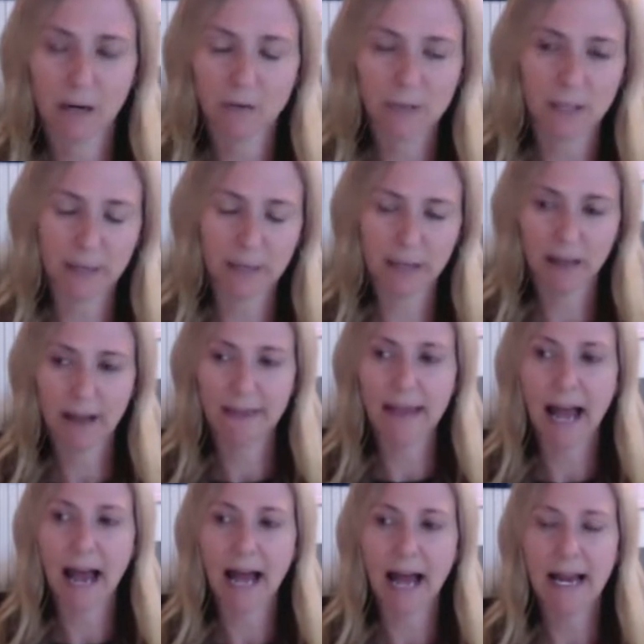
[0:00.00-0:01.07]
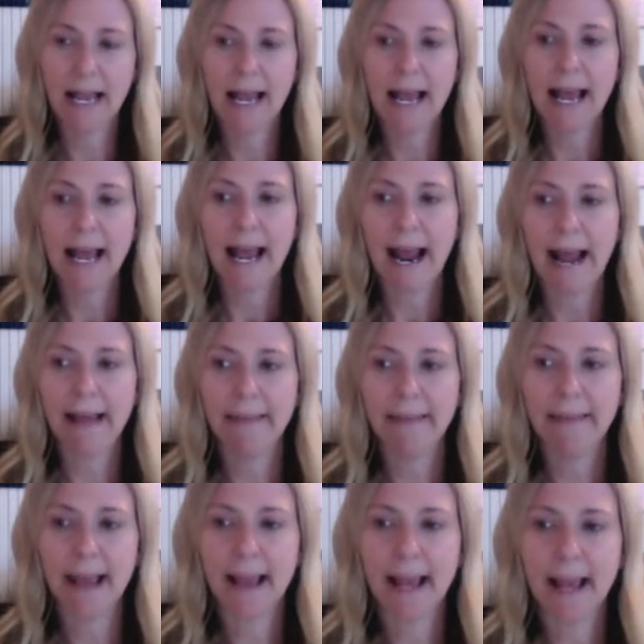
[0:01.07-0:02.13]
something like that.
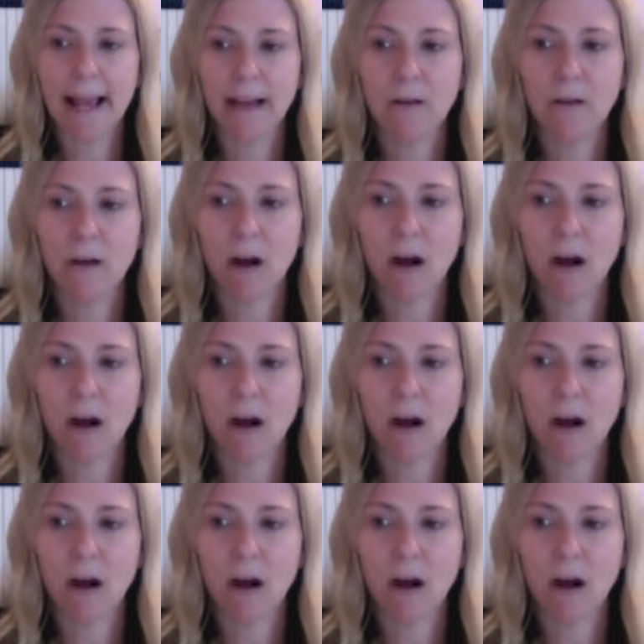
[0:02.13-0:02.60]
And then